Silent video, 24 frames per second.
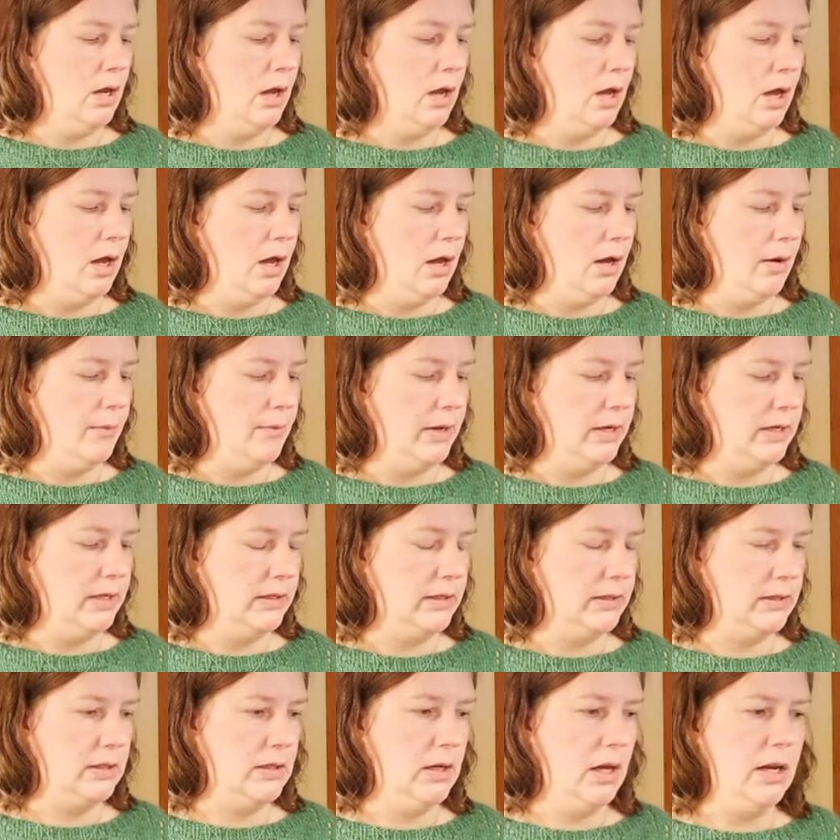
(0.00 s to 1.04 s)
and
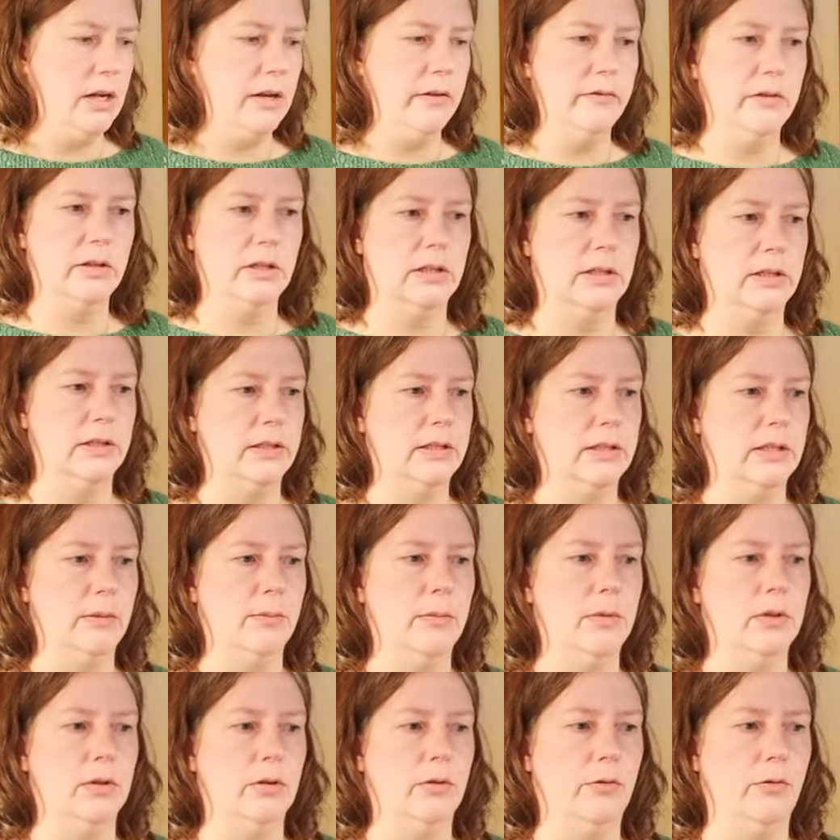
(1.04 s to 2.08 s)
it's not even
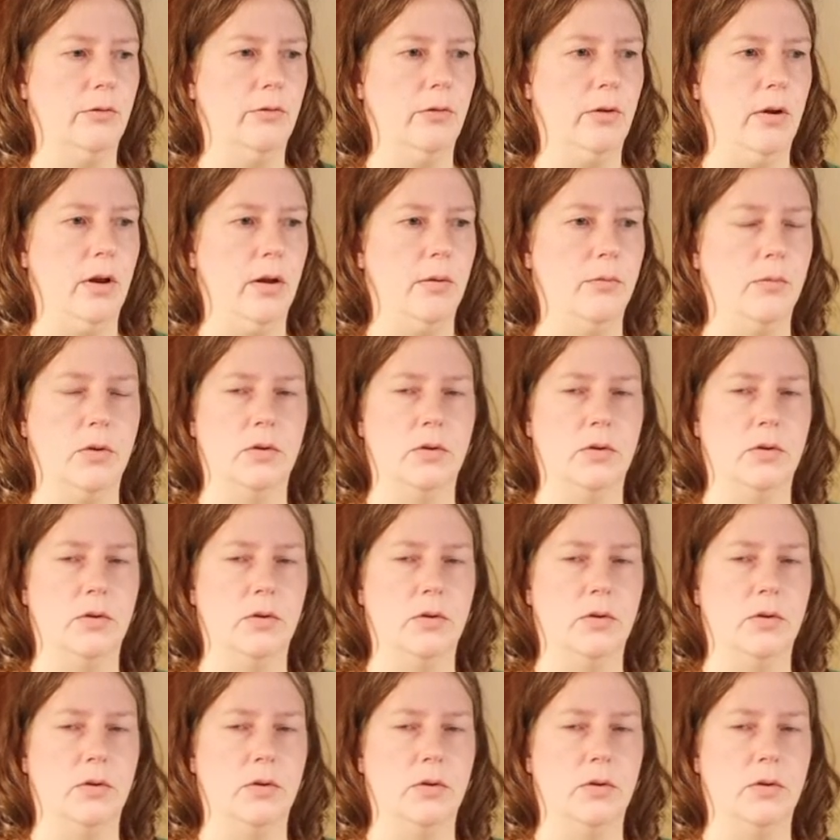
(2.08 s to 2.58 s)
dissimilar from